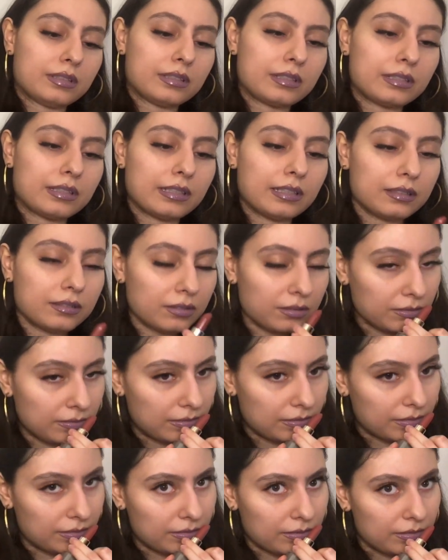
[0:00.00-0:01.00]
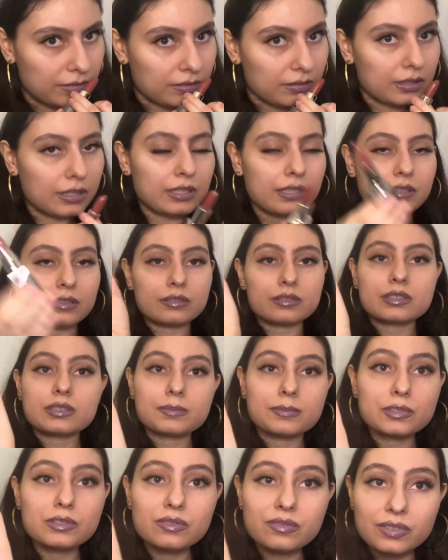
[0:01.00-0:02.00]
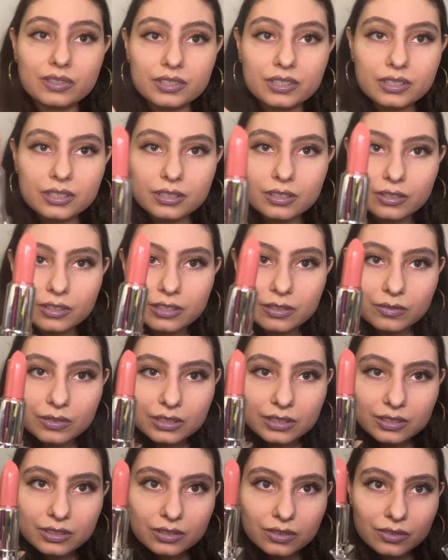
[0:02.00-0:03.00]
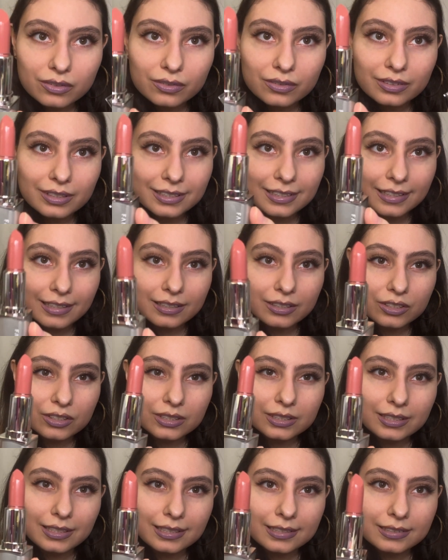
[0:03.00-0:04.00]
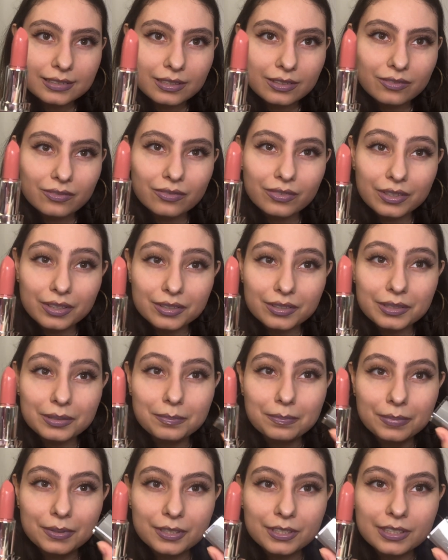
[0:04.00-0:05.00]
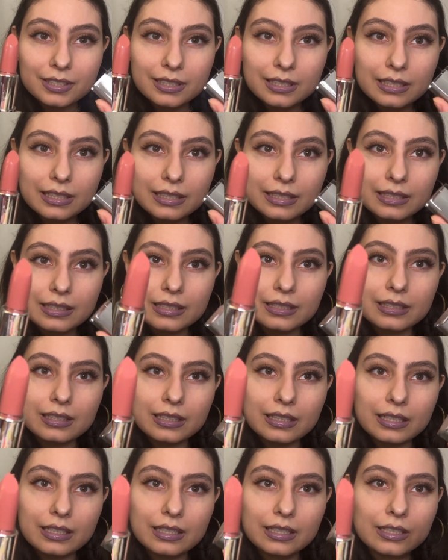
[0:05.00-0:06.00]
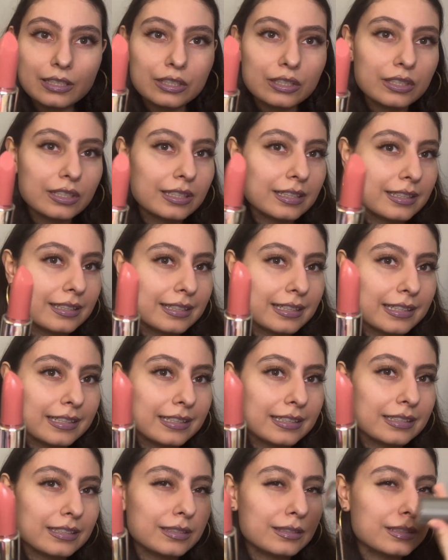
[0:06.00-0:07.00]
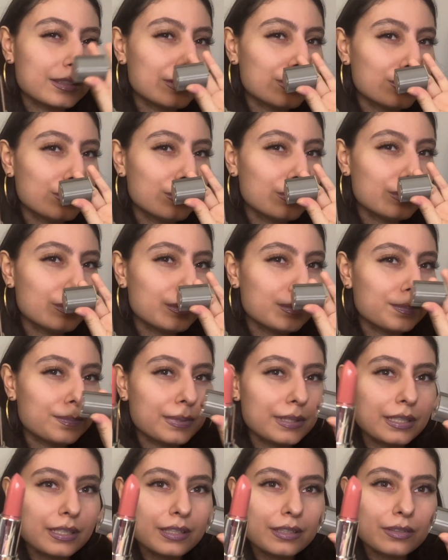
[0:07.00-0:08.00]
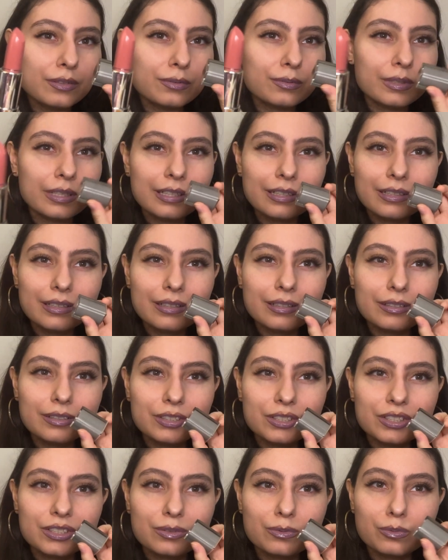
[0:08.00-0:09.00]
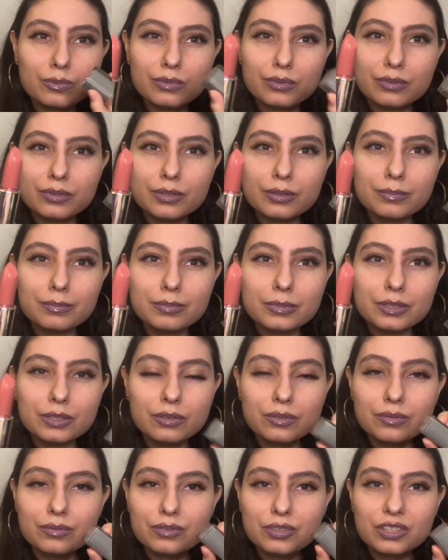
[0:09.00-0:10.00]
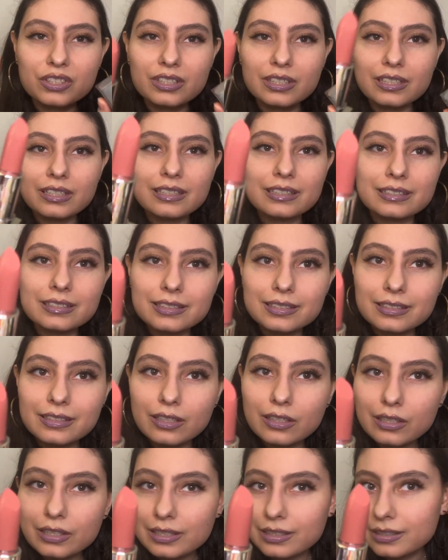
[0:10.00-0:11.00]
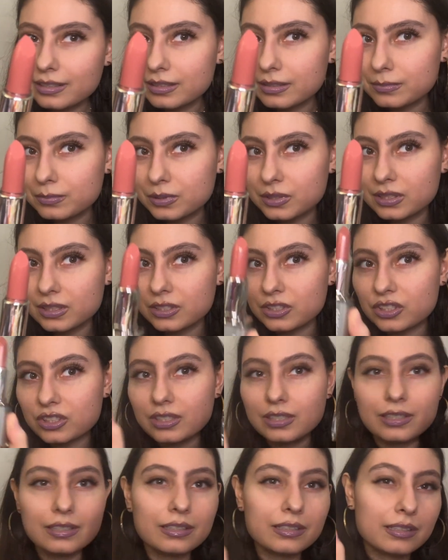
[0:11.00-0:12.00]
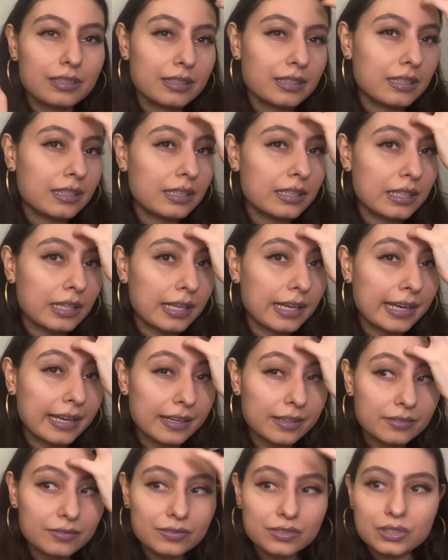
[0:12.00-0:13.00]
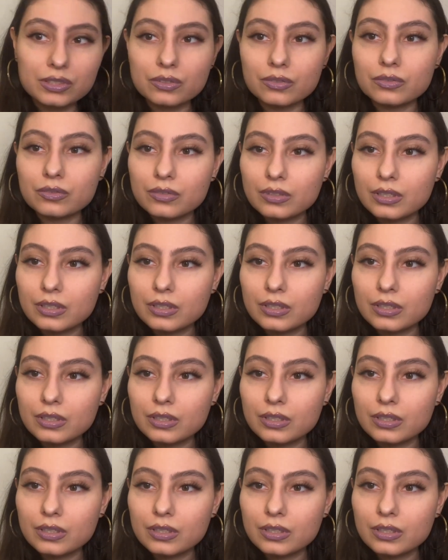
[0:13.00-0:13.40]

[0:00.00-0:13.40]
and little. Smells very good. Anyway, so yeah, you see it's a very pretty, like nude pink reddish warm tone shade. It's not a lipstick shade I have, so